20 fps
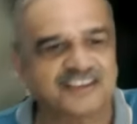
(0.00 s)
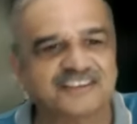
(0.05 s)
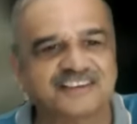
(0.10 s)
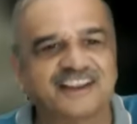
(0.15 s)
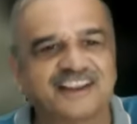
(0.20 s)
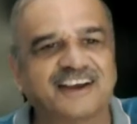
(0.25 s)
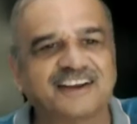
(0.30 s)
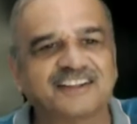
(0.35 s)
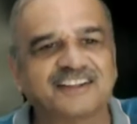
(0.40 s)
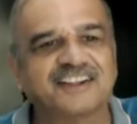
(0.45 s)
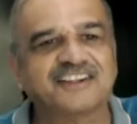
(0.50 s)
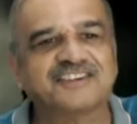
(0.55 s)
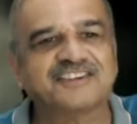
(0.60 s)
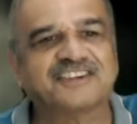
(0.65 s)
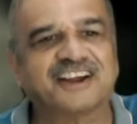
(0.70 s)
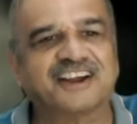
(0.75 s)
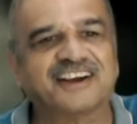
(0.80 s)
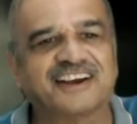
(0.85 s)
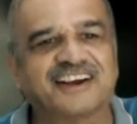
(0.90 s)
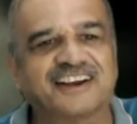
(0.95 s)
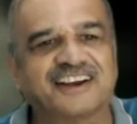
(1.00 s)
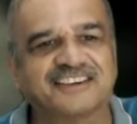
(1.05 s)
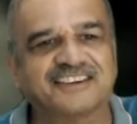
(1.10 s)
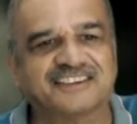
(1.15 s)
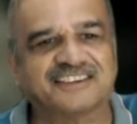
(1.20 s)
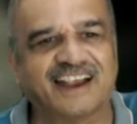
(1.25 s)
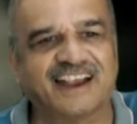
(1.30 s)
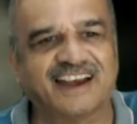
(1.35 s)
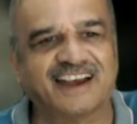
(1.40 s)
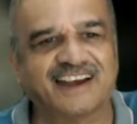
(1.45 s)
that is inserted
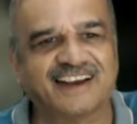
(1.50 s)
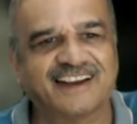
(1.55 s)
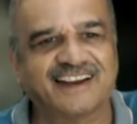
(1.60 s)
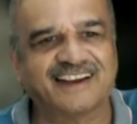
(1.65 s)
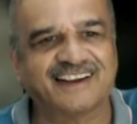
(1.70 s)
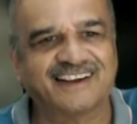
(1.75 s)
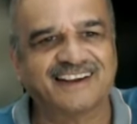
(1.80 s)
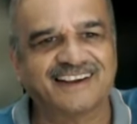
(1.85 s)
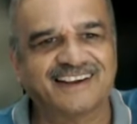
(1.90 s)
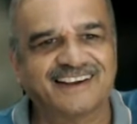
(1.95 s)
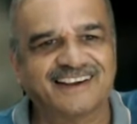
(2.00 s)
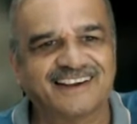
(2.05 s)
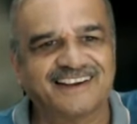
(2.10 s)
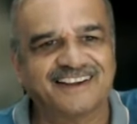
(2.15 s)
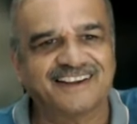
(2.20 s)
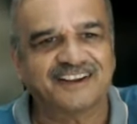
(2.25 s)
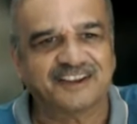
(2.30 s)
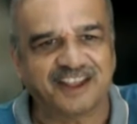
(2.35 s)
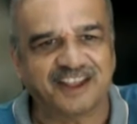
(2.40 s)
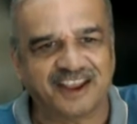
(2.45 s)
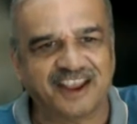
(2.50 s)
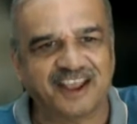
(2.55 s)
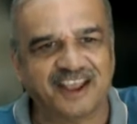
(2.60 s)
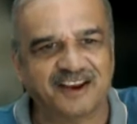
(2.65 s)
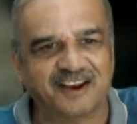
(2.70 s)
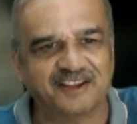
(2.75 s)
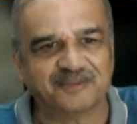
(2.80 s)
inside. The air is